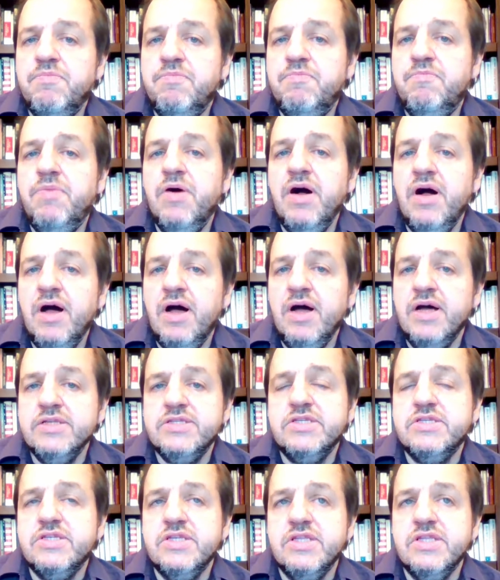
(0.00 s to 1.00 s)

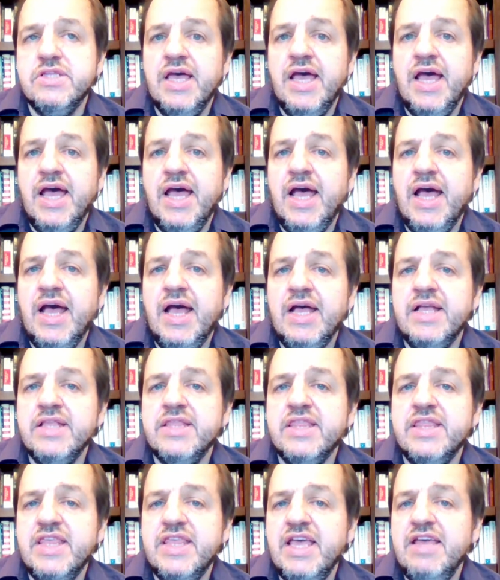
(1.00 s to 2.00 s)
but that
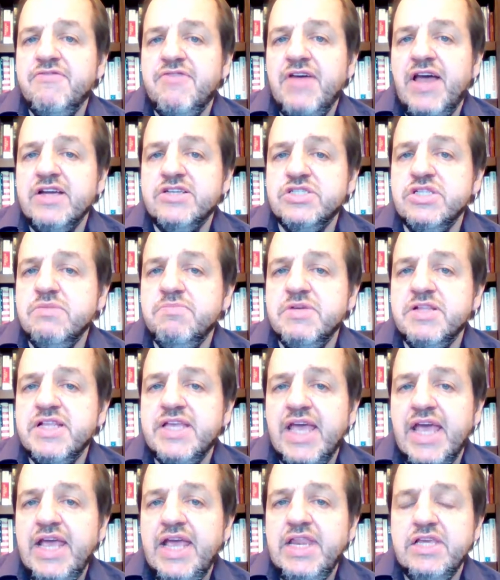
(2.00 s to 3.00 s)
they've actually been
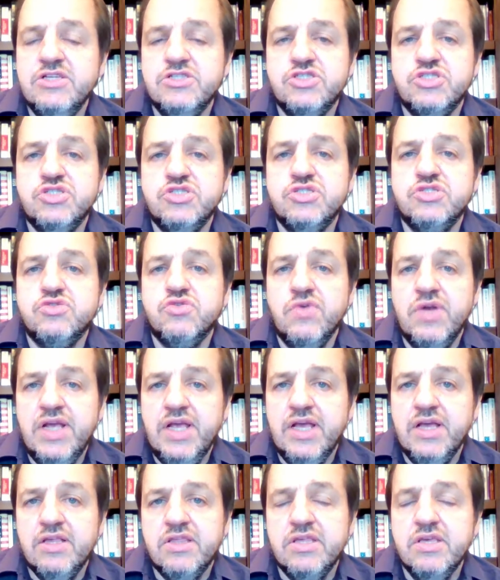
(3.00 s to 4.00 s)
gaining
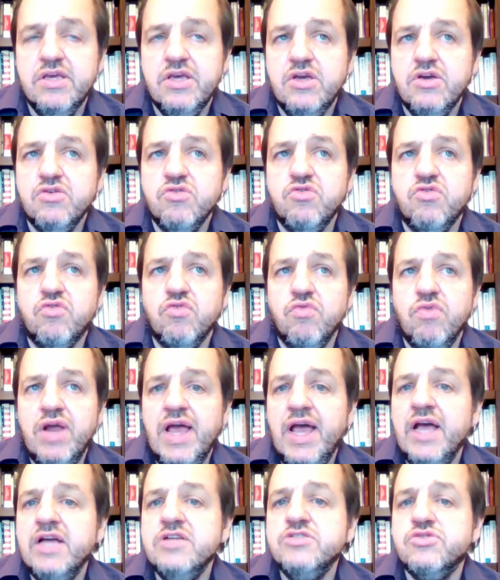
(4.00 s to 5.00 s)
strength
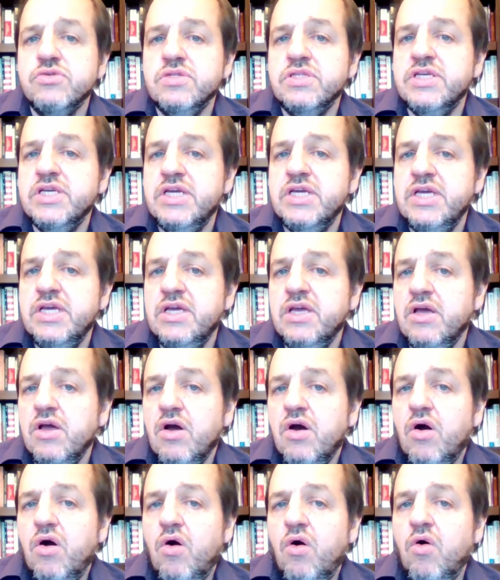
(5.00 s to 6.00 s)
gradually
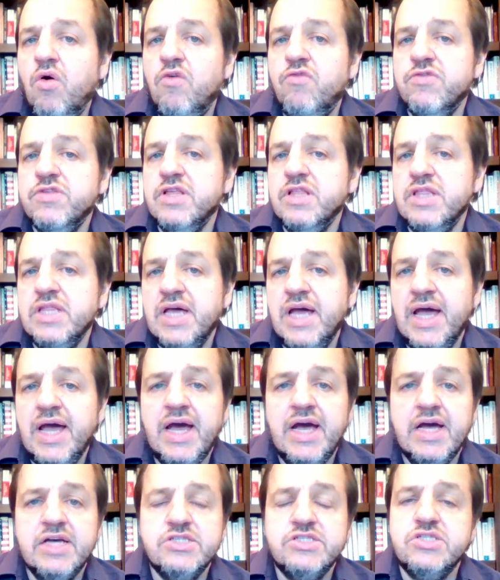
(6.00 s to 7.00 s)
over the
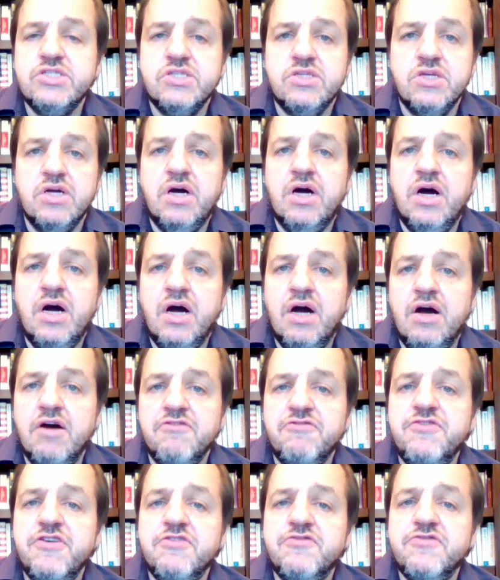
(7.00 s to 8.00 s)
last
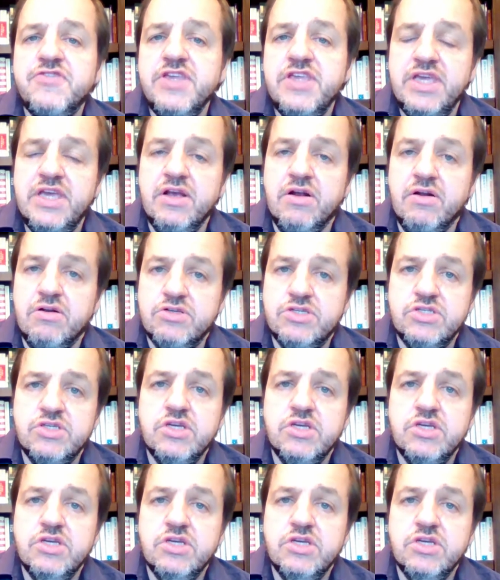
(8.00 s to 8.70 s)
50 years.